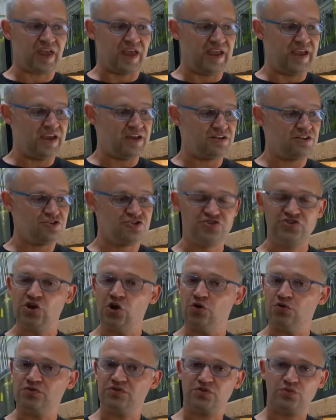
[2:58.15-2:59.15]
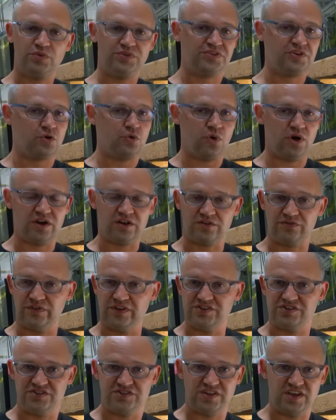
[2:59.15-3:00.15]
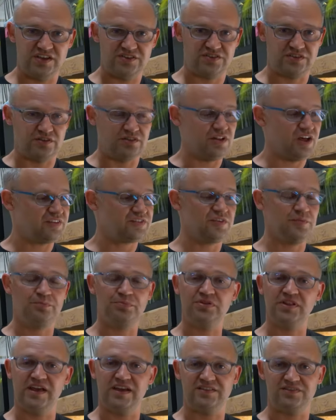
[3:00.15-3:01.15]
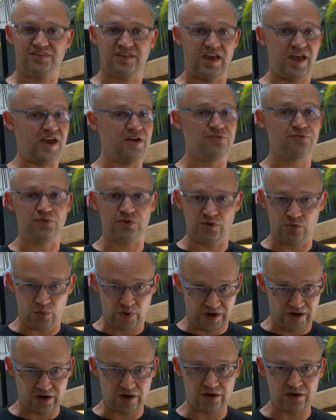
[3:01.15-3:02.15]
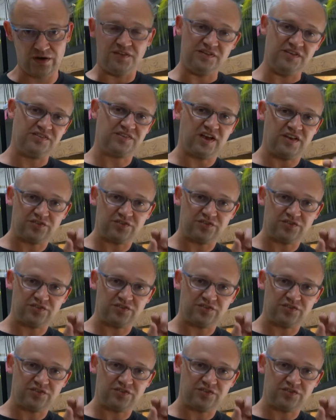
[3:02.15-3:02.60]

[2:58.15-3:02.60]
and choked with aquatic vegetation, lots of plants everywhere. And these